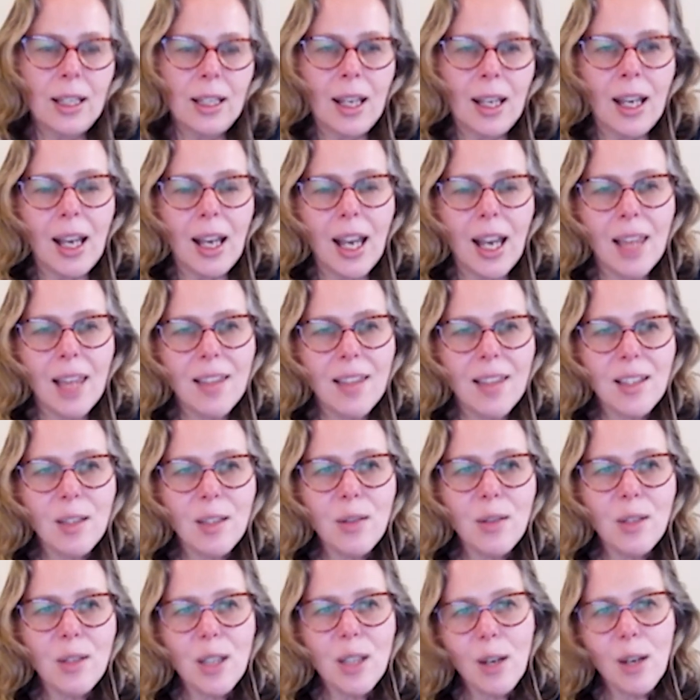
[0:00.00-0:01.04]
And this
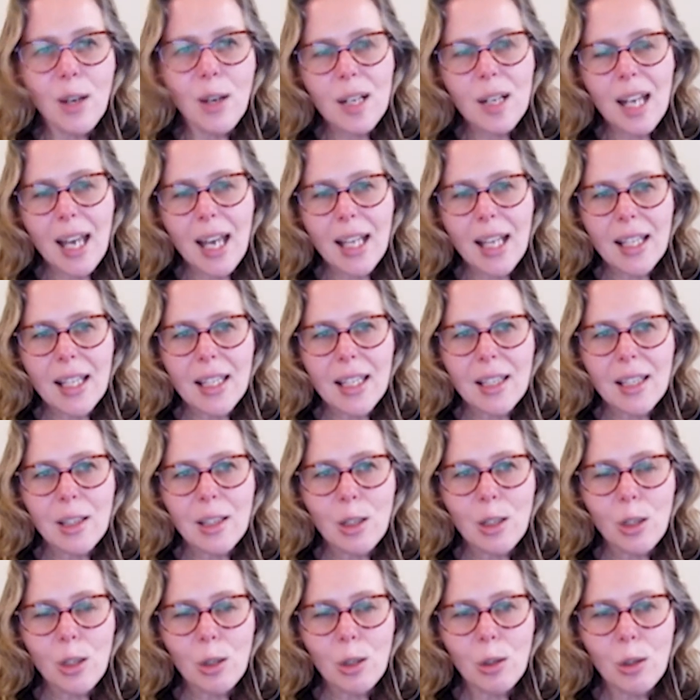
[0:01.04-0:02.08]
also
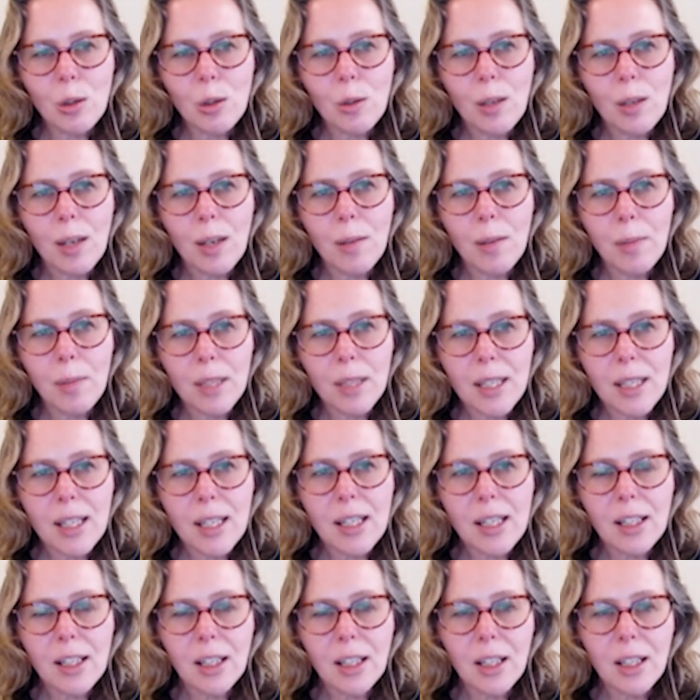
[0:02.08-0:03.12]
relates to a
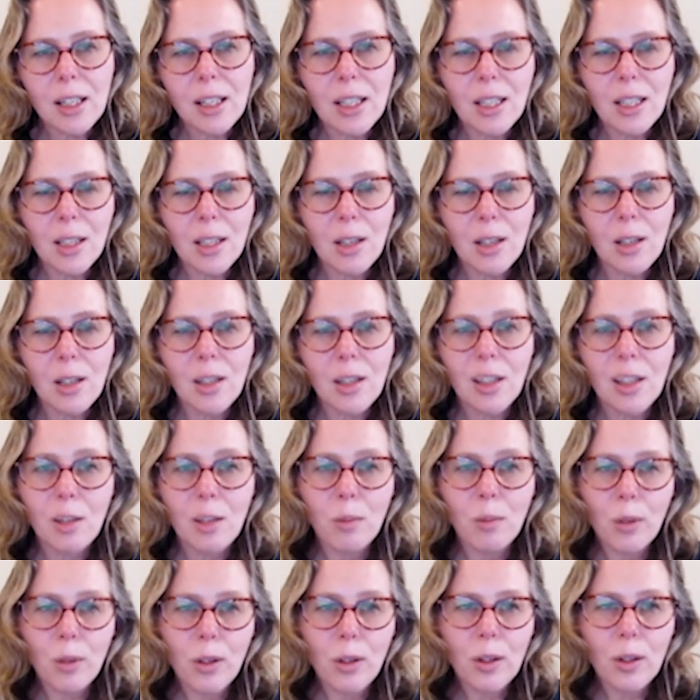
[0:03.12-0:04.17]
particular concern that the
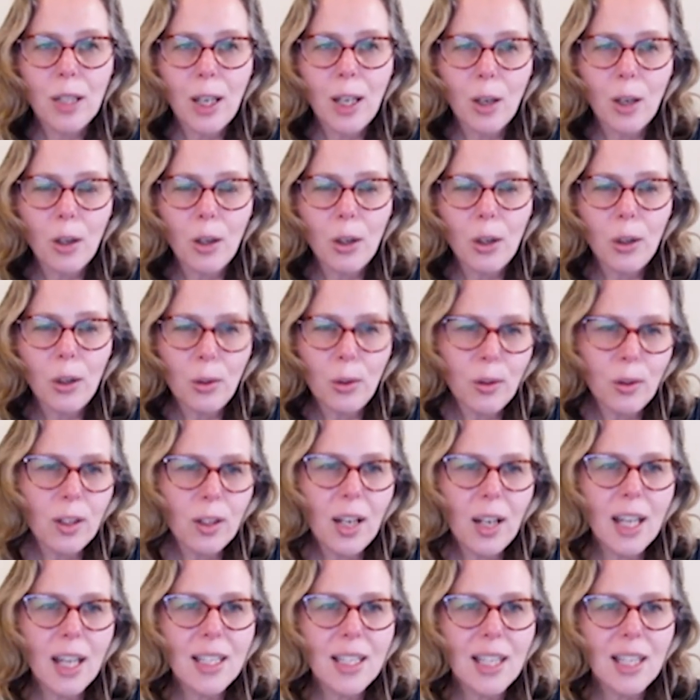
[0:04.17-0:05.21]
World Health
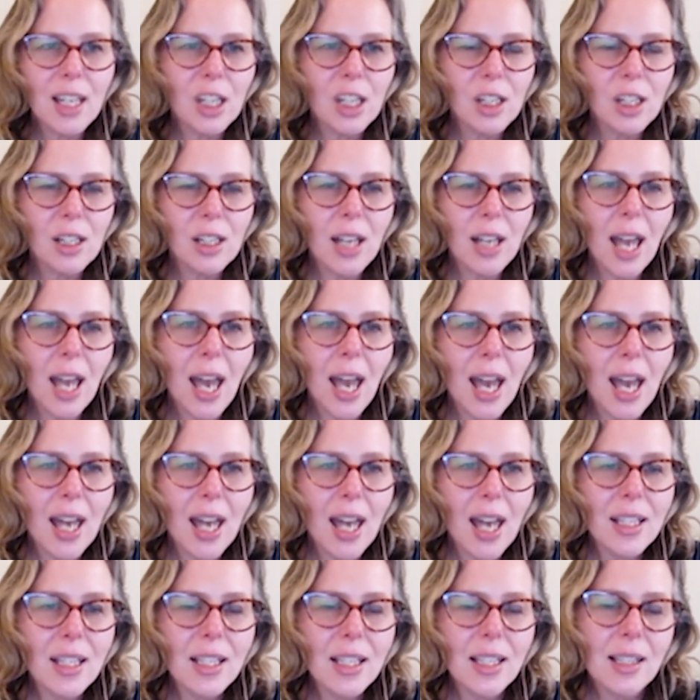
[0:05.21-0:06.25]
Organization
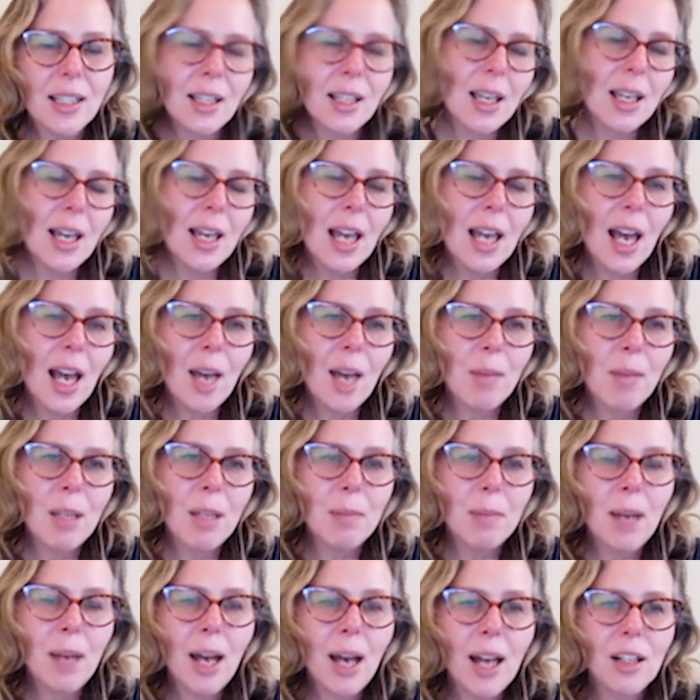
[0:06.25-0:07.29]
has in
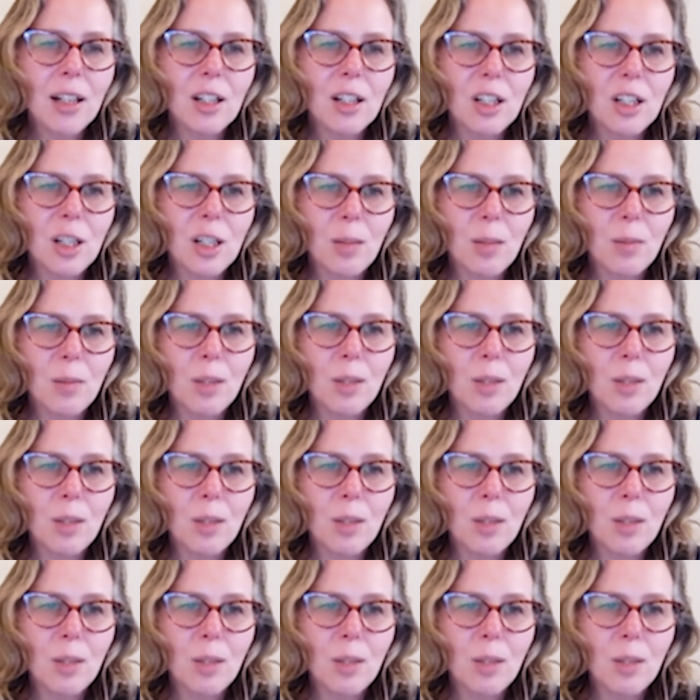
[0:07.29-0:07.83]
partnership with